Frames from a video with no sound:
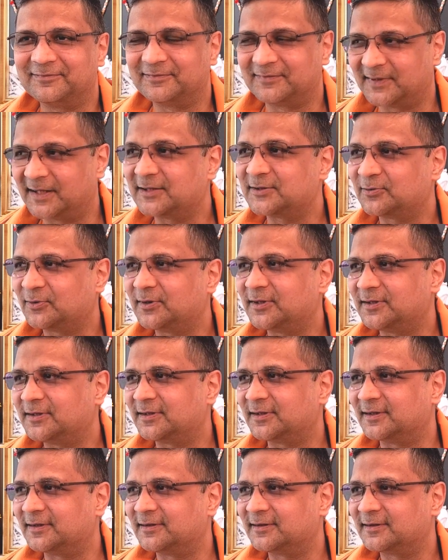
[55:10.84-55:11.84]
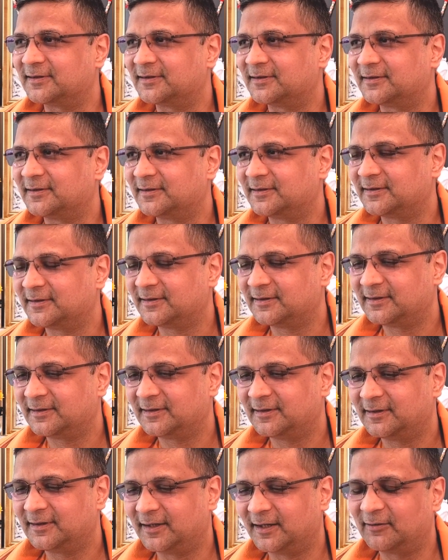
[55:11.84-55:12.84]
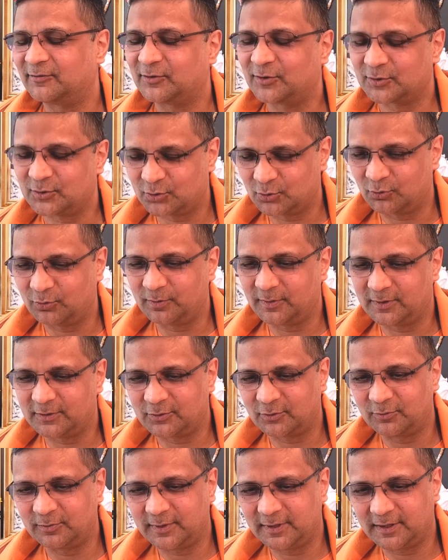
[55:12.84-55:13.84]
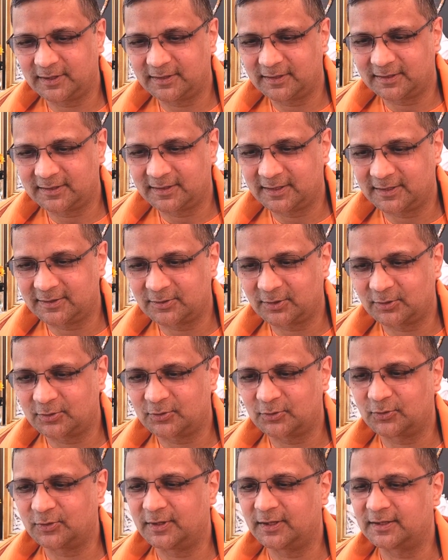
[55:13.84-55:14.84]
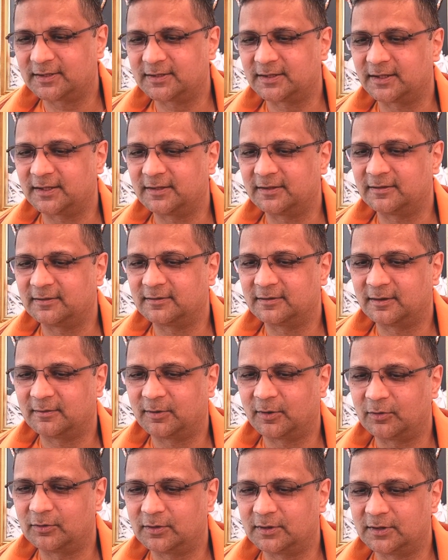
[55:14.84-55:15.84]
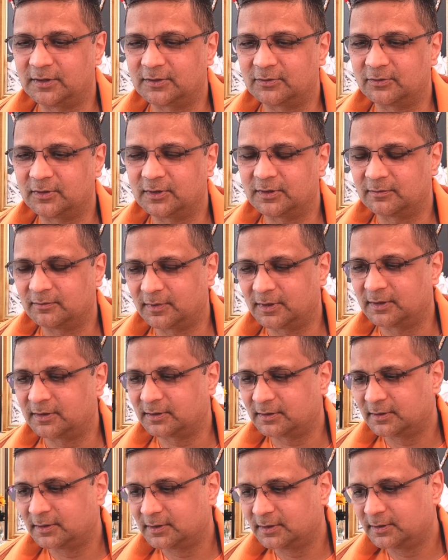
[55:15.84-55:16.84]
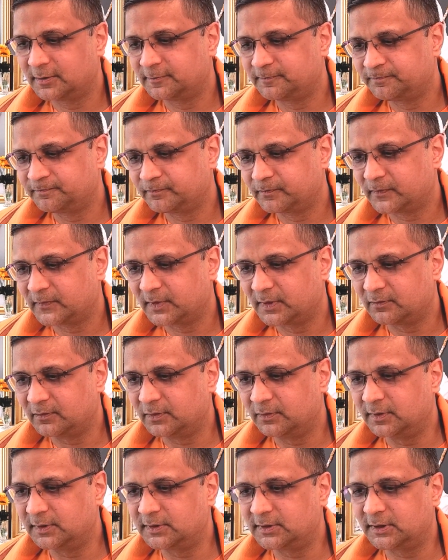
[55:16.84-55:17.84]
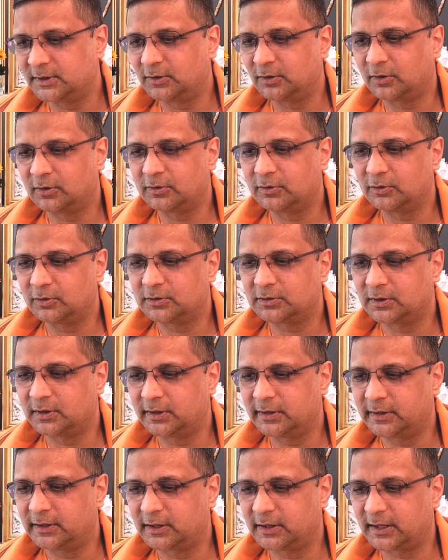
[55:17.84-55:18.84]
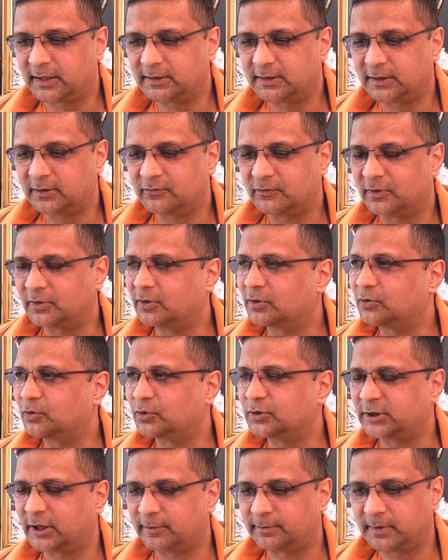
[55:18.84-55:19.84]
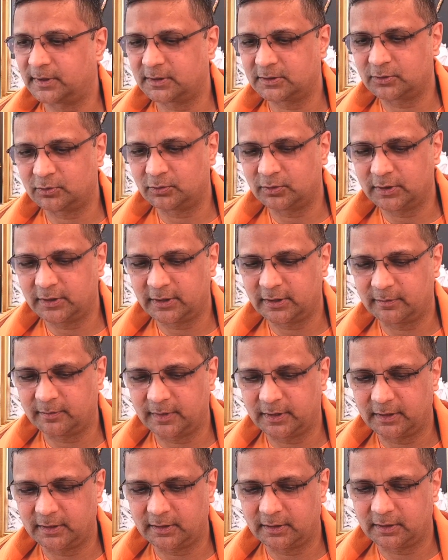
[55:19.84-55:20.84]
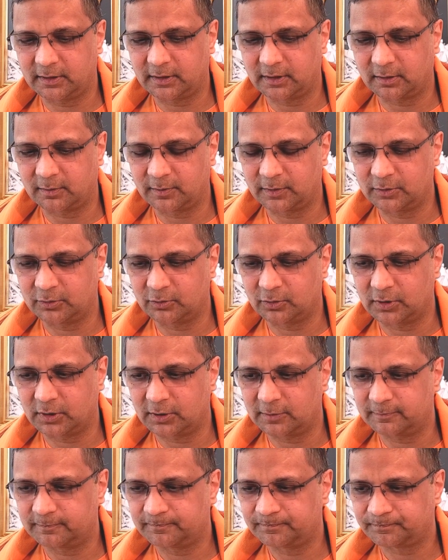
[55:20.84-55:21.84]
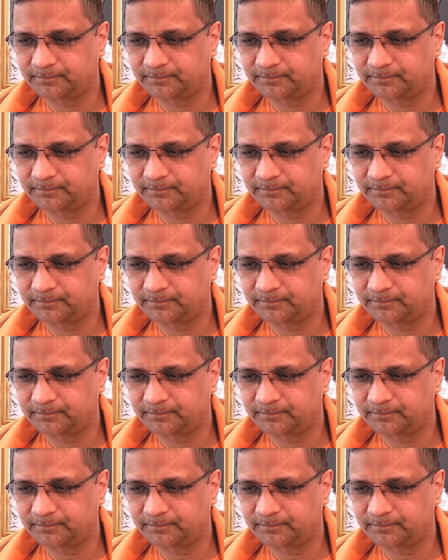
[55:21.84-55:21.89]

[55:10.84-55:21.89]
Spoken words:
That's what he says. Of course, so many other things also he has said about this work, but we will see all those later. I think 1 or 2 chapters only remain in Karma Yoga.